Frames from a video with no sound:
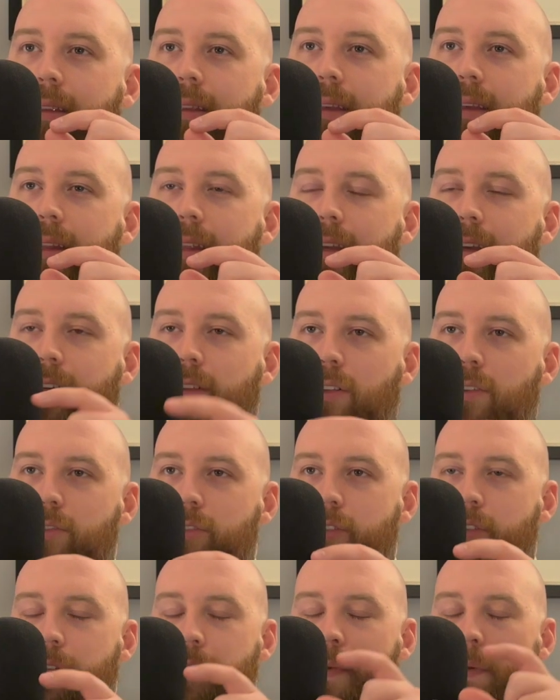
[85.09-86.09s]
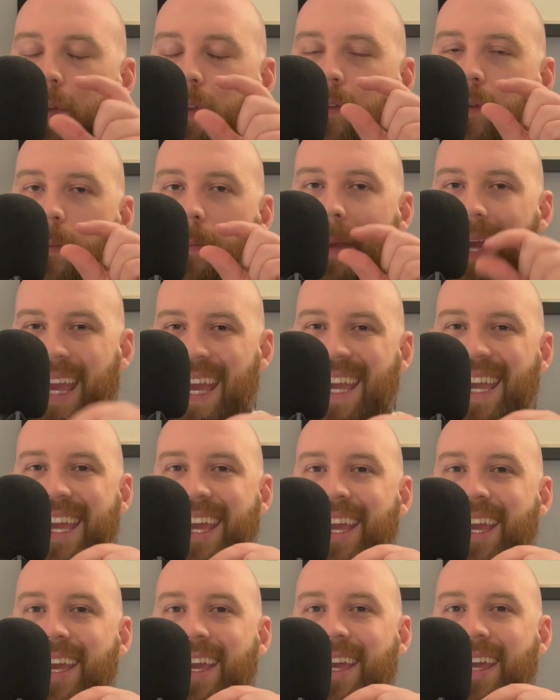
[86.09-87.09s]
An enclosure is when you
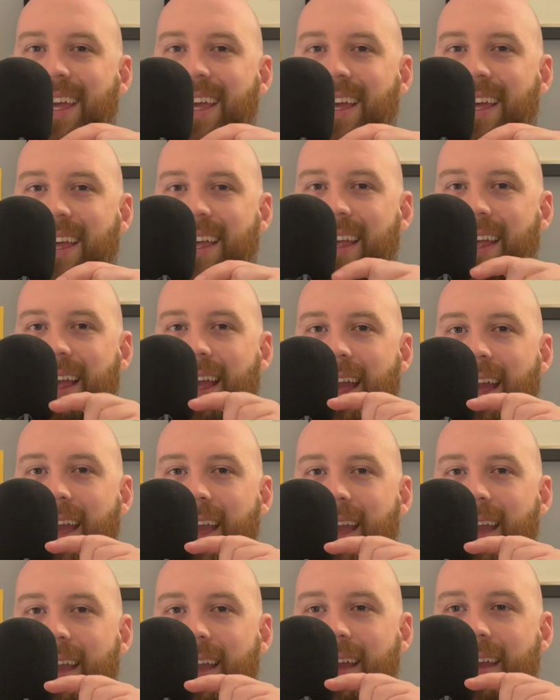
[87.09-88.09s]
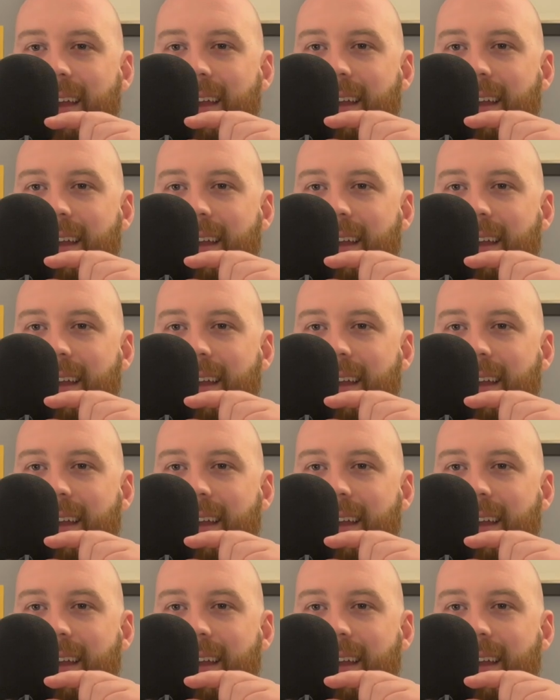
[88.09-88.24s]
pick a